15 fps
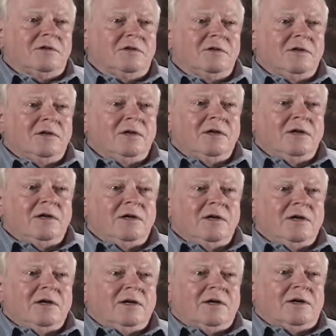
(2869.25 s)

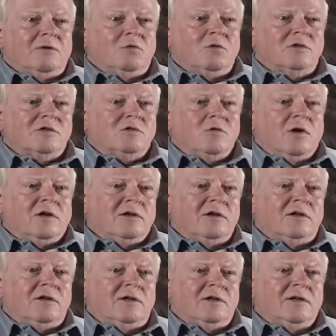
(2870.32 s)
a
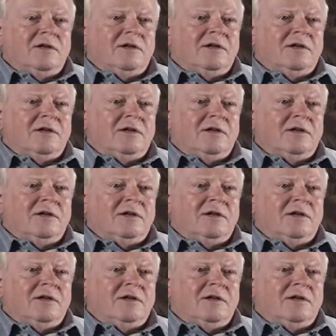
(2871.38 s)
restricted